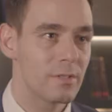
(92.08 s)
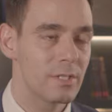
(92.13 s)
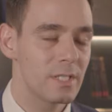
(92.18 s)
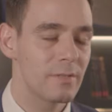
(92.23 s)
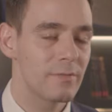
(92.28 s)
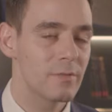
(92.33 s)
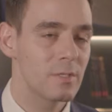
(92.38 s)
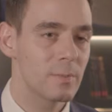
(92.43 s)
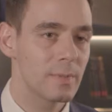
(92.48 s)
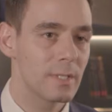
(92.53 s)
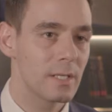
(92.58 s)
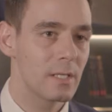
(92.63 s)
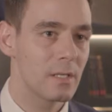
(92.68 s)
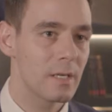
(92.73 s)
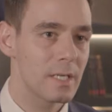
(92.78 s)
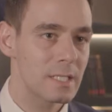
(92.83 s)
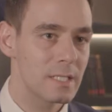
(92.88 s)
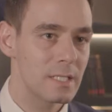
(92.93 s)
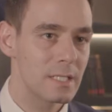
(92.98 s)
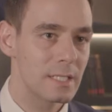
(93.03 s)
The difference between a
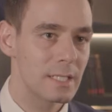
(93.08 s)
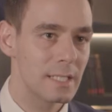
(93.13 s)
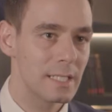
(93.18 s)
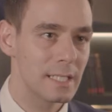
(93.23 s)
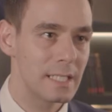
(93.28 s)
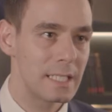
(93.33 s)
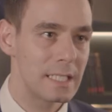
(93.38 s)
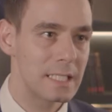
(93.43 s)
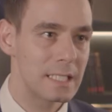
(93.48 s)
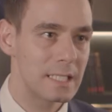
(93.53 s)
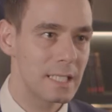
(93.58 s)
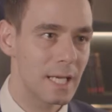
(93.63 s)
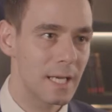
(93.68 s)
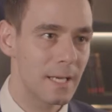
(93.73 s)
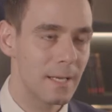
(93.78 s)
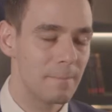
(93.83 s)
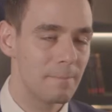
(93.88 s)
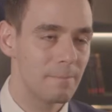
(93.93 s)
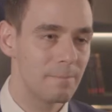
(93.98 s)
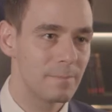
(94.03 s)
licence and a lease
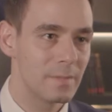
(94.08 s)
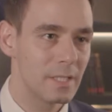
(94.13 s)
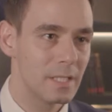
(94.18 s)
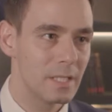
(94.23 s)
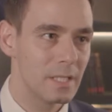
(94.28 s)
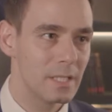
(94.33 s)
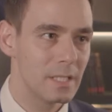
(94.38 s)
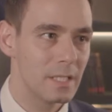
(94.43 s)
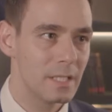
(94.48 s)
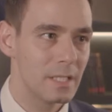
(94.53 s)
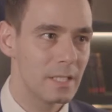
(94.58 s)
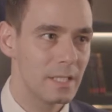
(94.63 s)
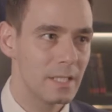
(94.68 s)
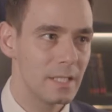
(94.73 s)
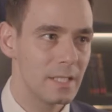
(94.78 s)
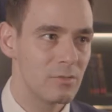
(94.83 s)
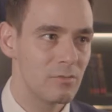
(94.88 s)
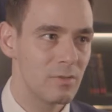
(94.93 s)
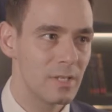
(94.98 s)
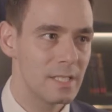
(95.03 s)

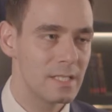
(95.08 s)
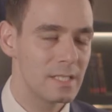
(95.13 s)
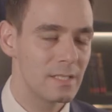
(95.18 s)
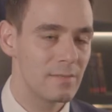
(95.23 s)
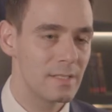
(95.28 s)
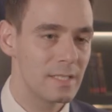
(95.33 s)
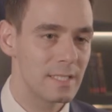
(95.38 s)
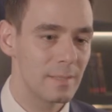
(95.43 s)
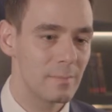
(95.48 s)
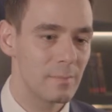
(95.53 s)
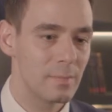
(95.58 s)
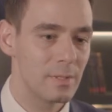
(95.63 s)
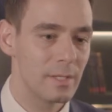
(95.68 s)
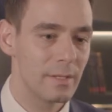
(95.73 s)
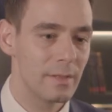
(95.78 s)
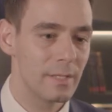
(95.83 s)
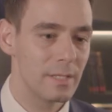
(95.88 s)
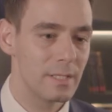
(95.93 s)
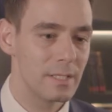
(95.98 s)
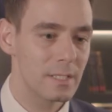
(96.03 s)
is relatively simple
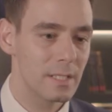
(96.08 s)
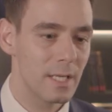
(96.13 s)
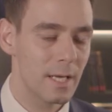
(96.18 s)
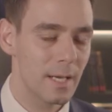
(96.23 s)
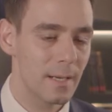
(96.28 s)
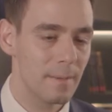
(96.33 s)
in that